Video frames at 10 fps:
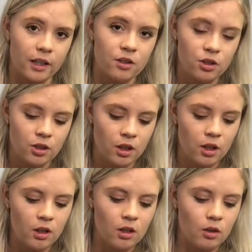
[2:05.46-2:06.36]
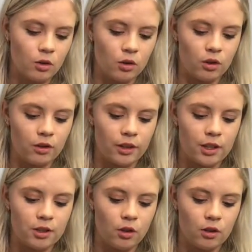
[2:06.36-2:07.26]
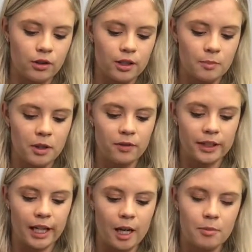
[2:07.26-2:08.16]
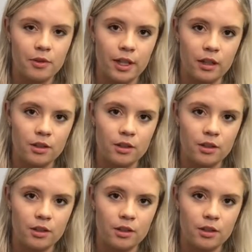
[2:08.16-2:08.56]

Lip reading: edge, or there's a bit of a gap there,